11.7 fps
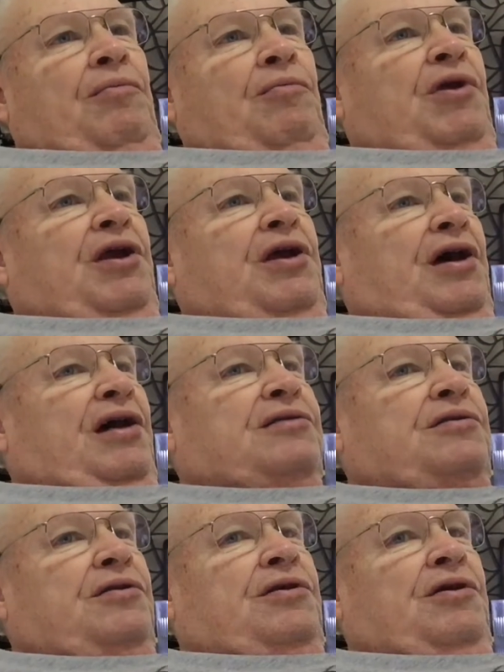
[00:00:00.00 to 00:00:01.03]

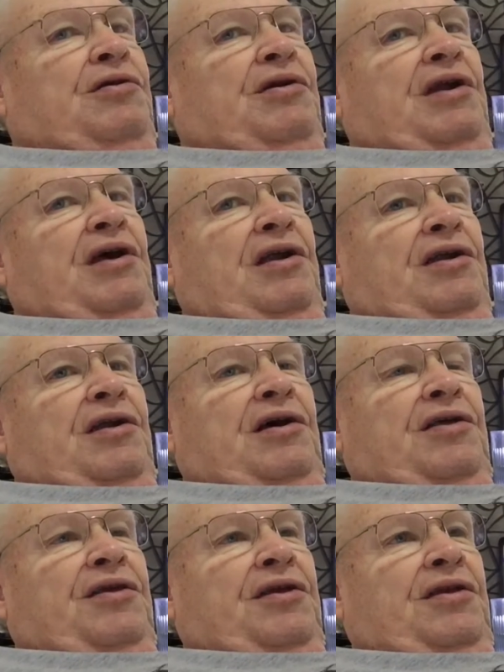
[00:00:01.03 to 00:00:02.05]
reconstitute it out of
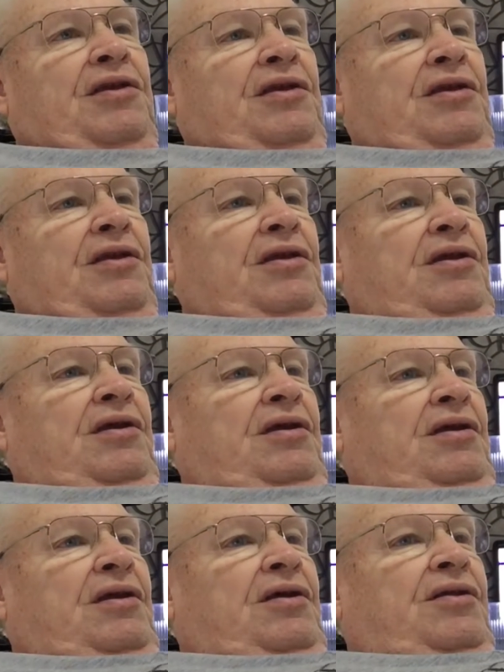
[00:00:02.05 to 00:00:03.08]
nothing.
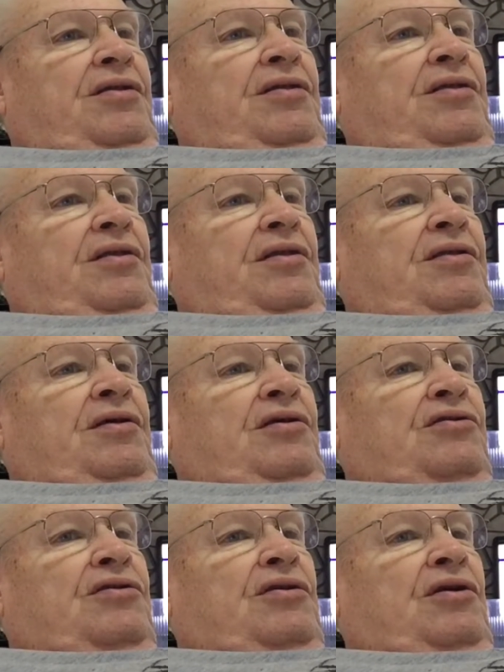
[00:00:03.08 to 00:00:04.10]

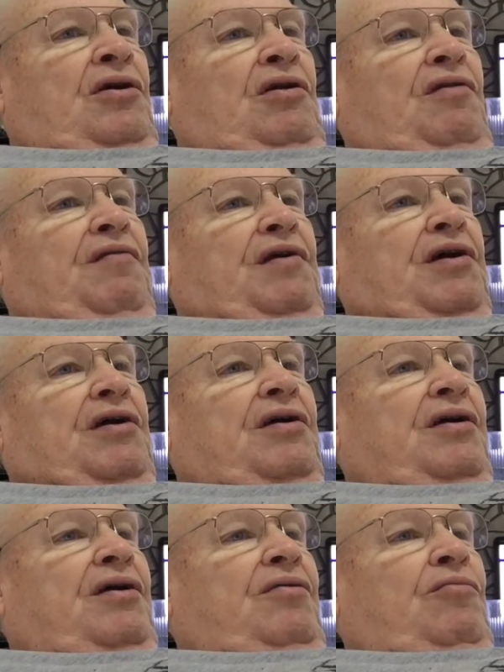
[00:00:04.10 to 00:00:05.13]
There's all of the
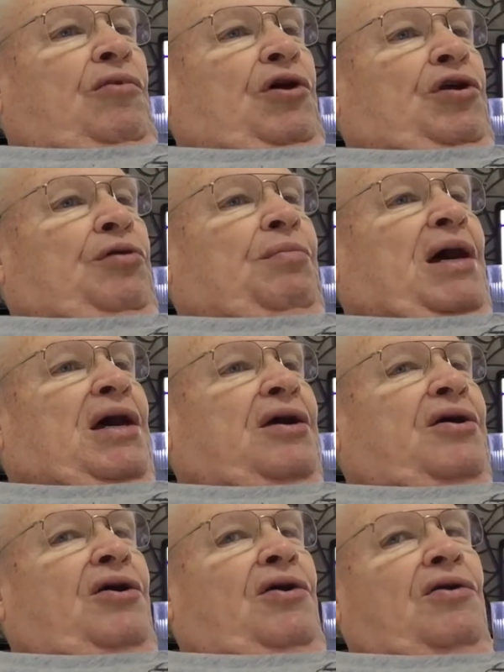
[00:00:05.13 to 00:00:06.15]
what you
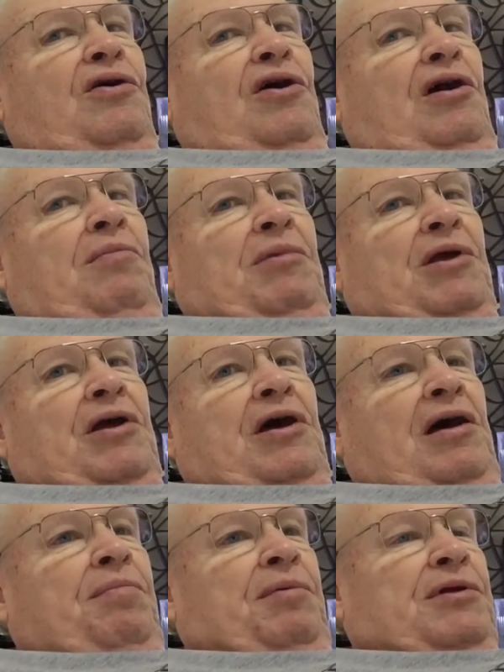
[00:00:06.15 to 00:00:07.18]
might call carbon
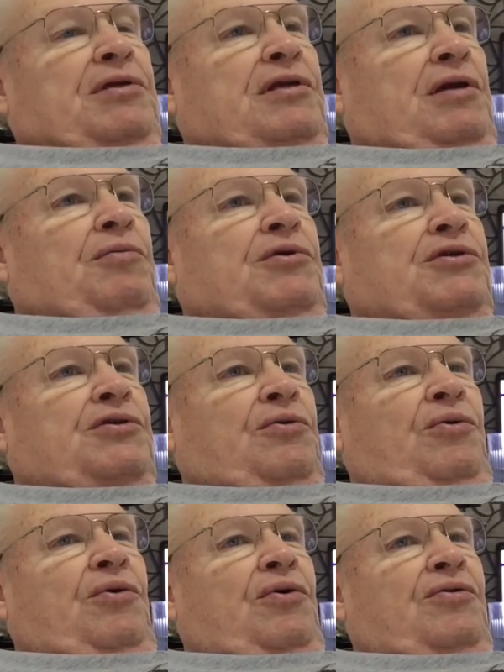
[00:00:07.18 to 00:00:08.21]
copies. They were
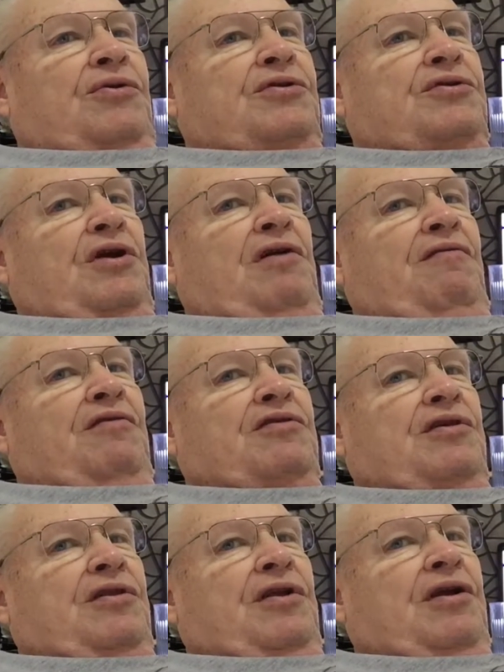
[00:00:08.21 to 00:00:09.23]
stored on the servers
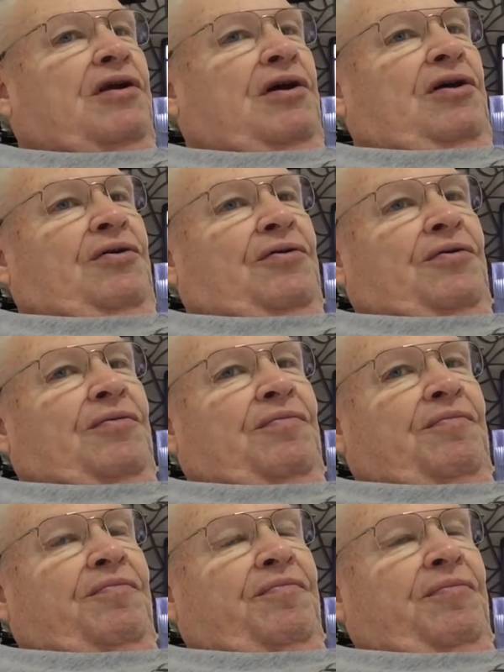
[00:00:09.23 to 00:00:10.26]
and they're gone.